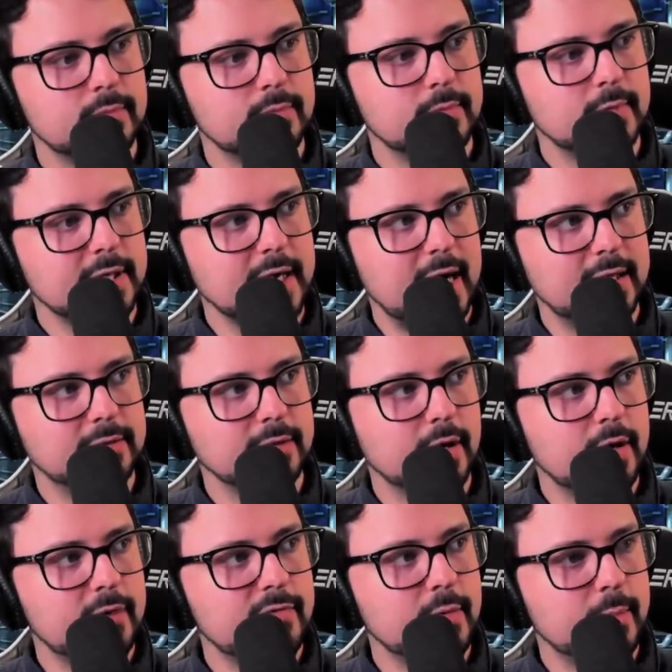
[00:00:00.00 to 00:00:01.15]
Like, I
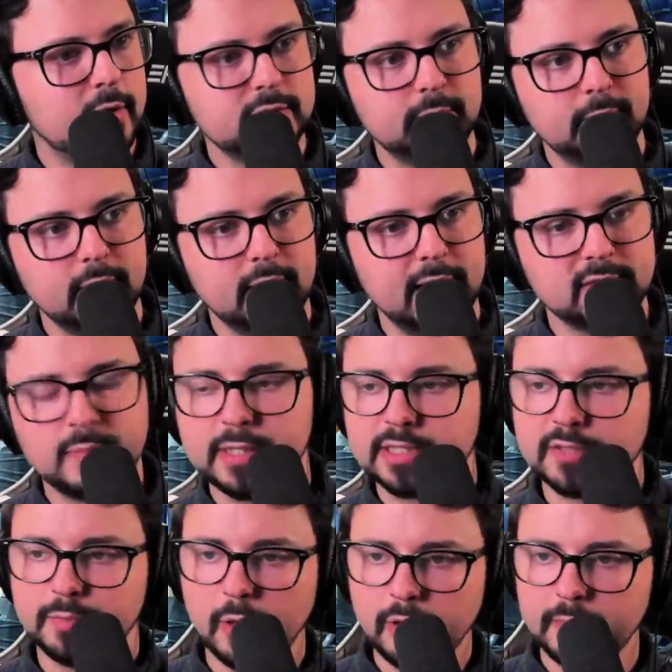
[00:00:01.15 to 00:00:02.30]
love the multiplayer aspects
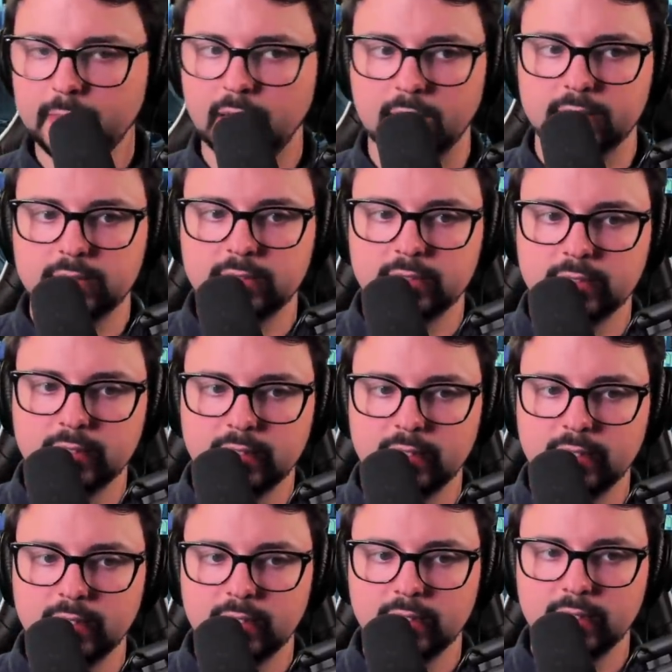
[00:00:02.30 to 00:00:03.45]
of Pokemon.
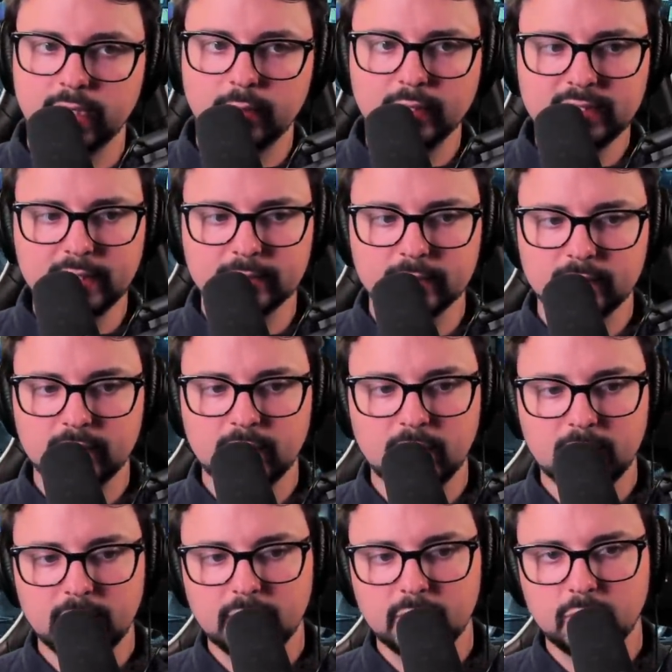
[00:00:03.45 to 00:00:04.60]
Like, what the
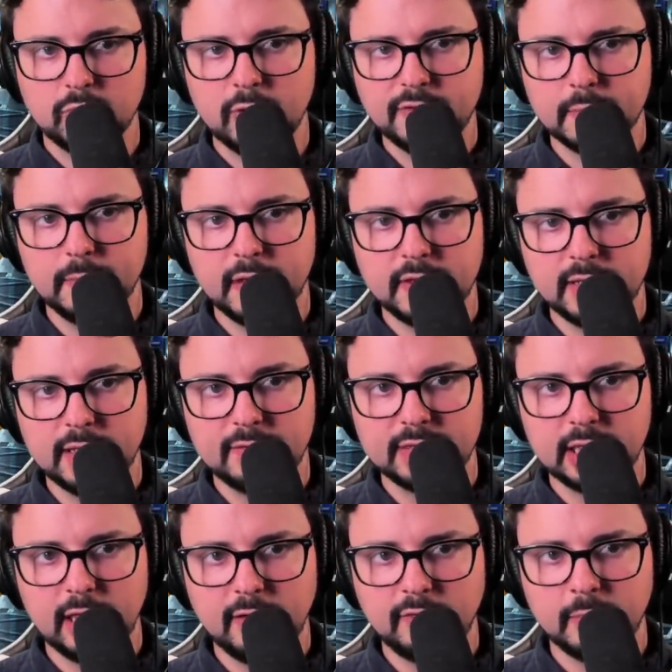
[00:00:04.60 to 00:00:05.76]
mother loving
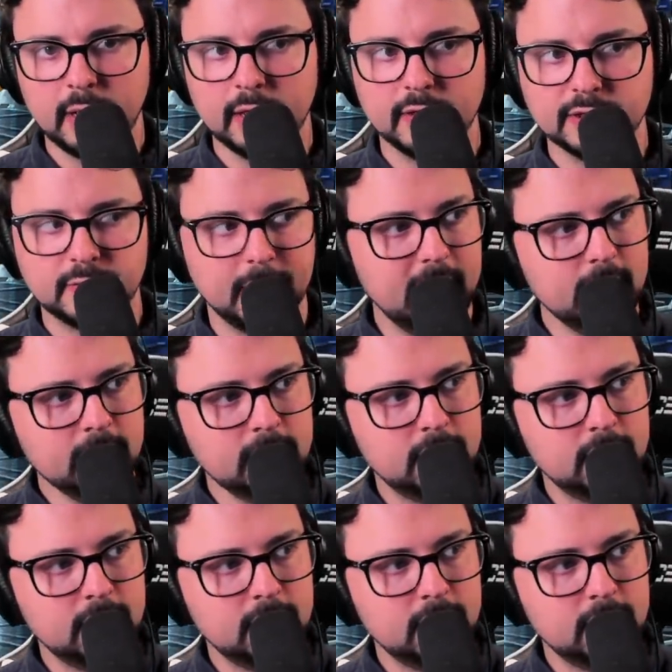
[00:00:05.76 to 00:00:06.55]
love of mothers, man?